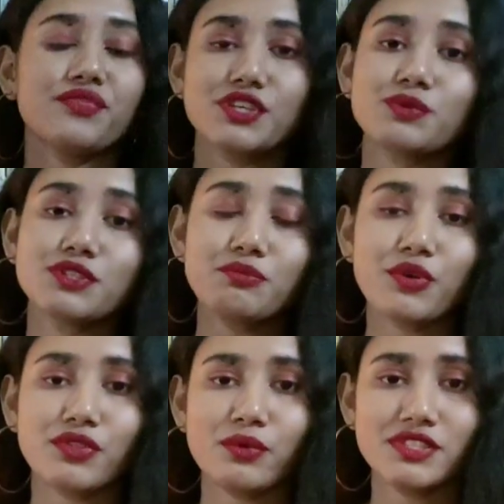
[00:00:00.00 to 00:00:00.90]
this was a book
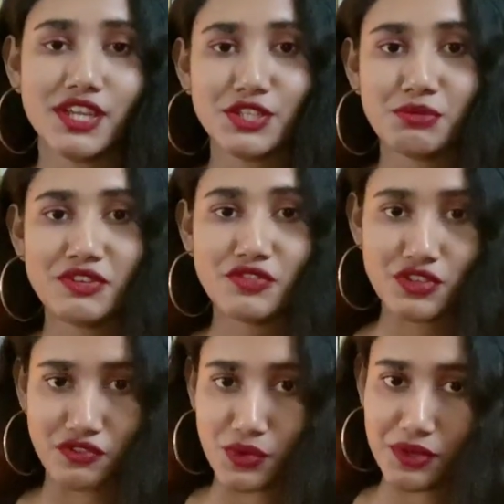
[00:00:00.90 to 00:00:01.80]
that was sent to me for
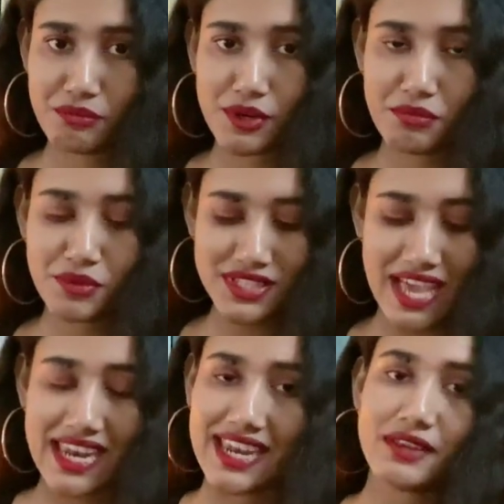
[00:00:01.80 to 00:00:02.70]
reviewing purpose,
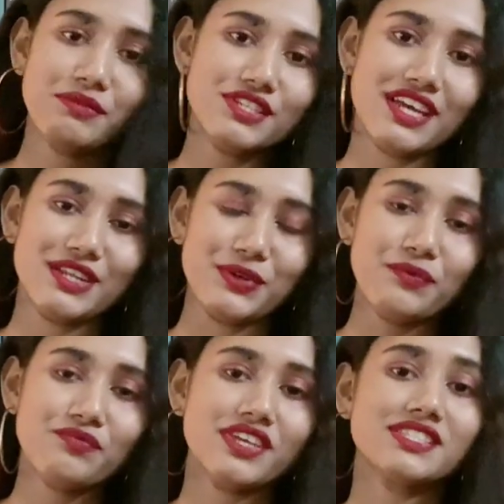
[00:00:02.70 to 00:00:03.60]
and let me tell you,
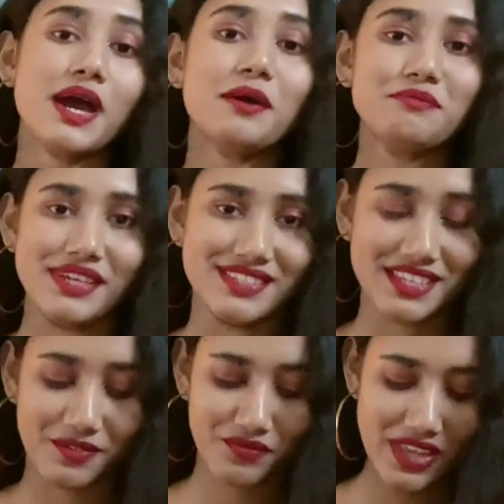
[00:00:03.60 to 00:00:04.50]
it's
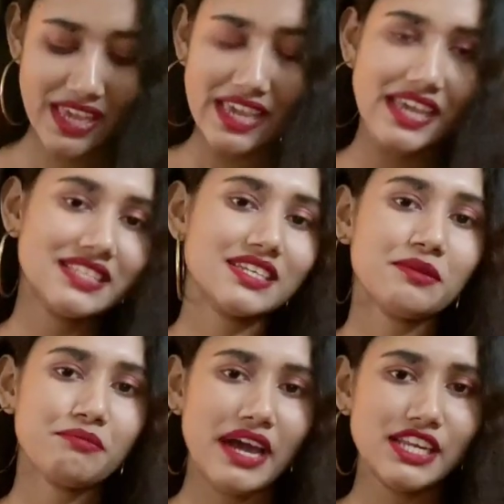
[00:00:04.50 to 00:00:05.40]
amazing. It's a
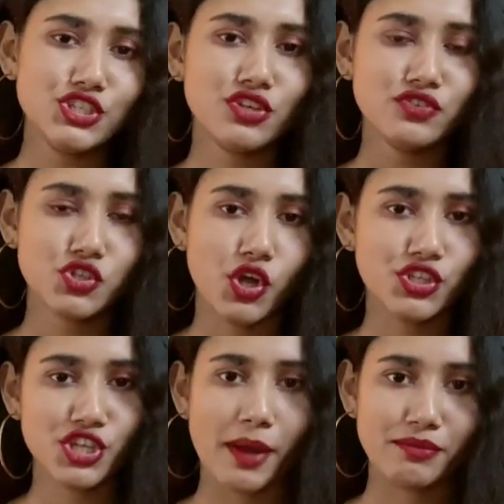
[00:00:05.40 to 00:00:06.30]
compilation of short
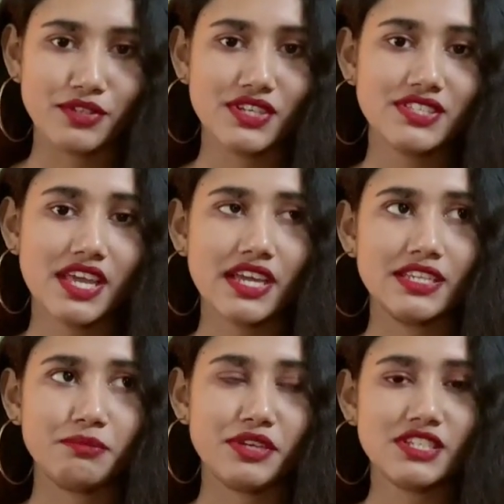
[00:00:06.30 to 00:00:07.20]
chapters
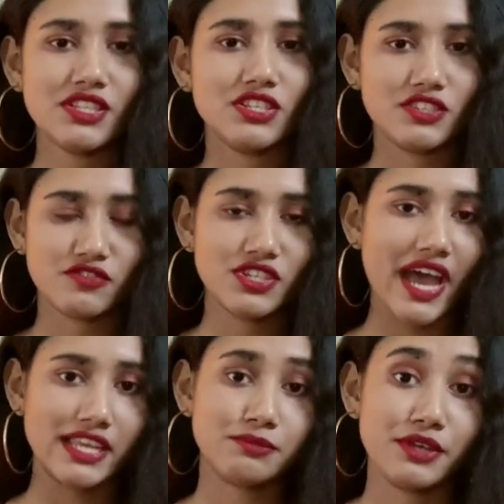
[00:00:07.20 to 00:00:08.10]
depicting the different
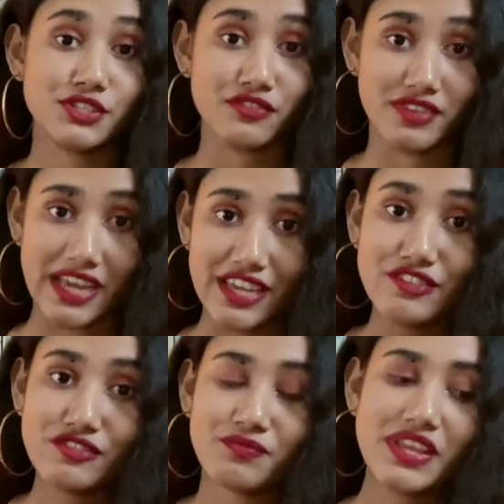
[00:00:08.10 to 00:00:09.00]
aspects of life.
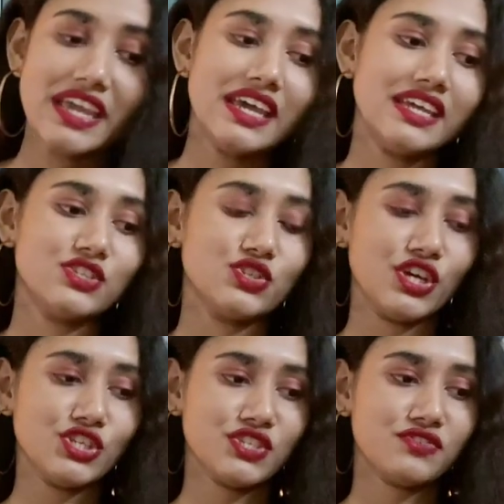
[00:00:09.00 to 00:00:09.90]
It
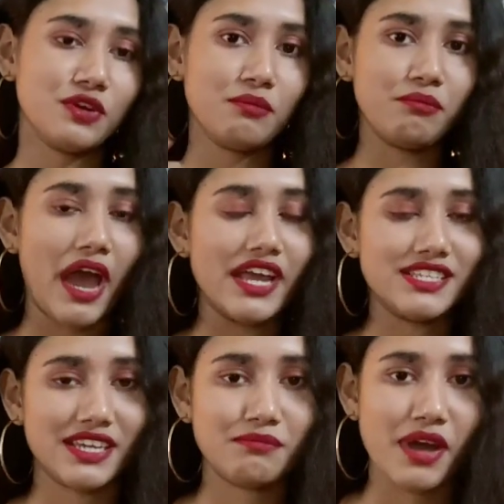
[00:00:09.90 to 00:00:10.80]
ranges from biotic
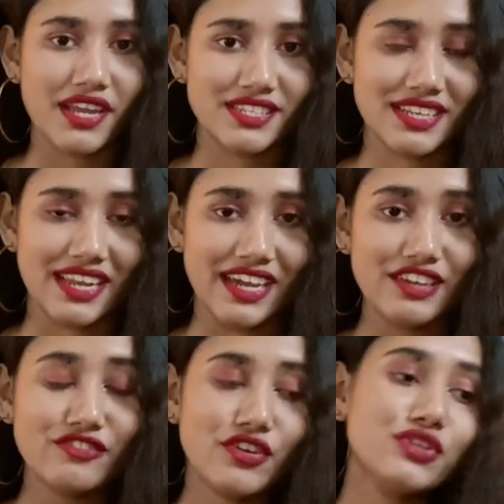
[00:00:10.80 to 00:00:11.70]
and biotic life
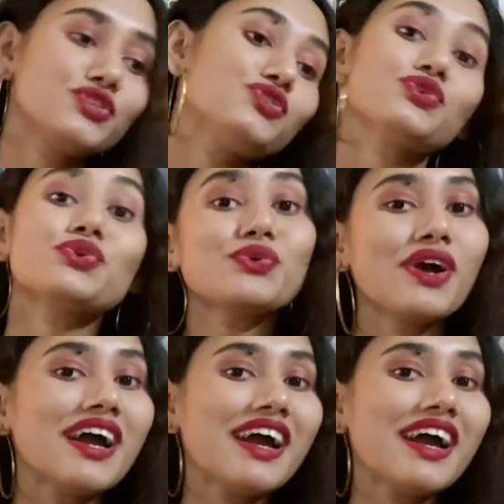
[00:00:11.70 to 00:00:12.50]
to